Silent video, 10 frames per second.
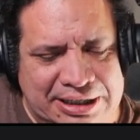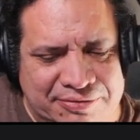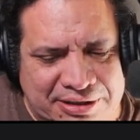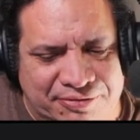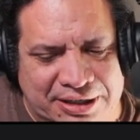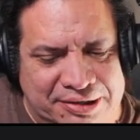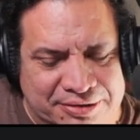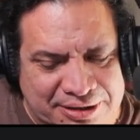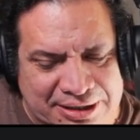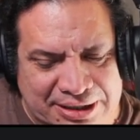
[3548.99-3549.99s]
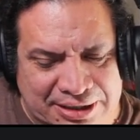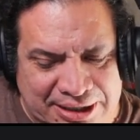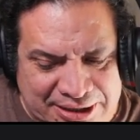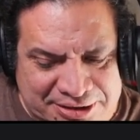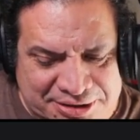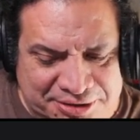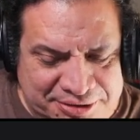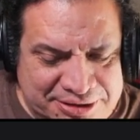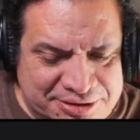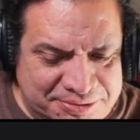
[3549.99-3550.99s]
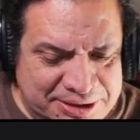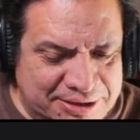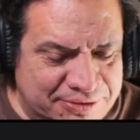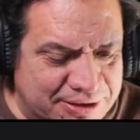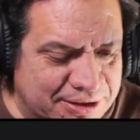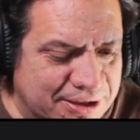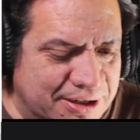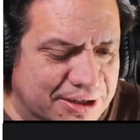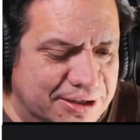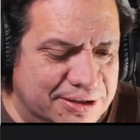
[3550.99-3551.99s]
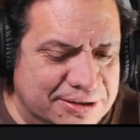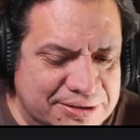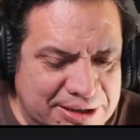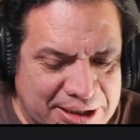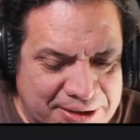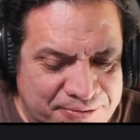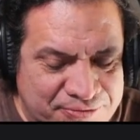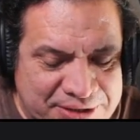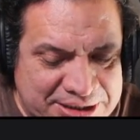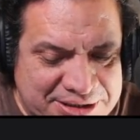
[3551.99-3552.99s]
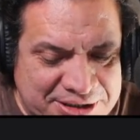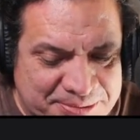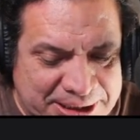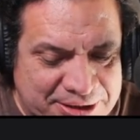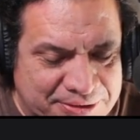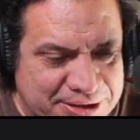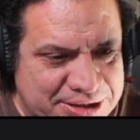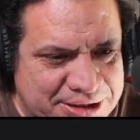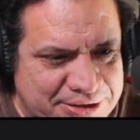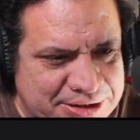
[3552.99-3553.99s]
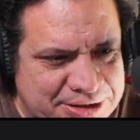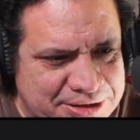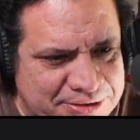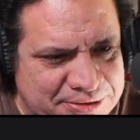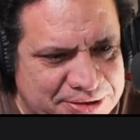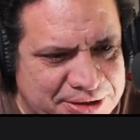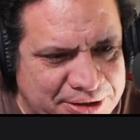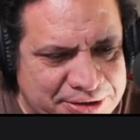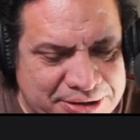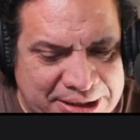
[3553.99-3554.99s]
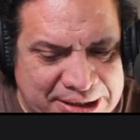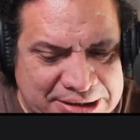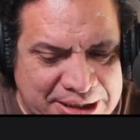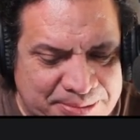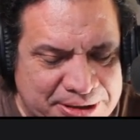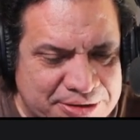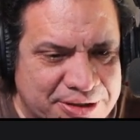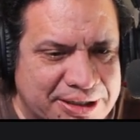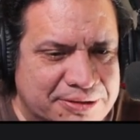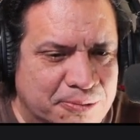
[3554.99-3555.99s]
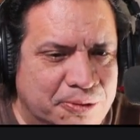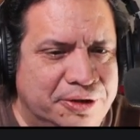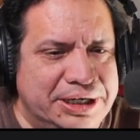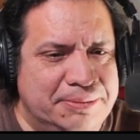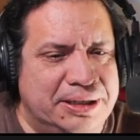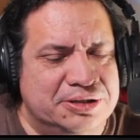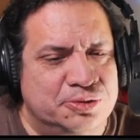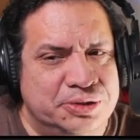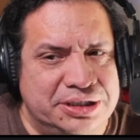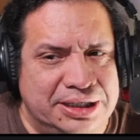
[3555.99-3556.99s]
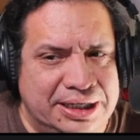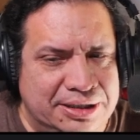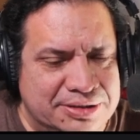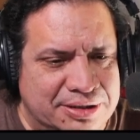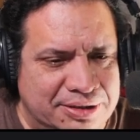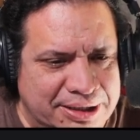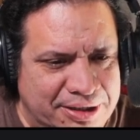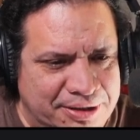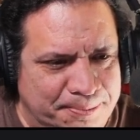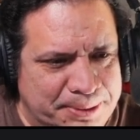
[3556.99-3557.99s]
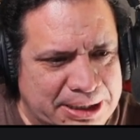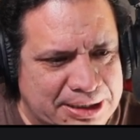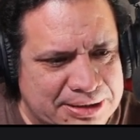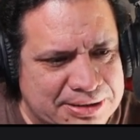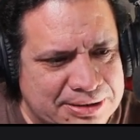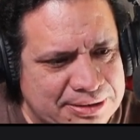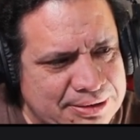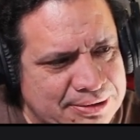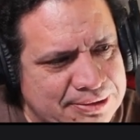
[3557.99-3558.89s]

Even if I don't get any students or whatever, that's still my goal this year is to start using it at the top tier, so I don't have to worry about switching accounts and all that other BS.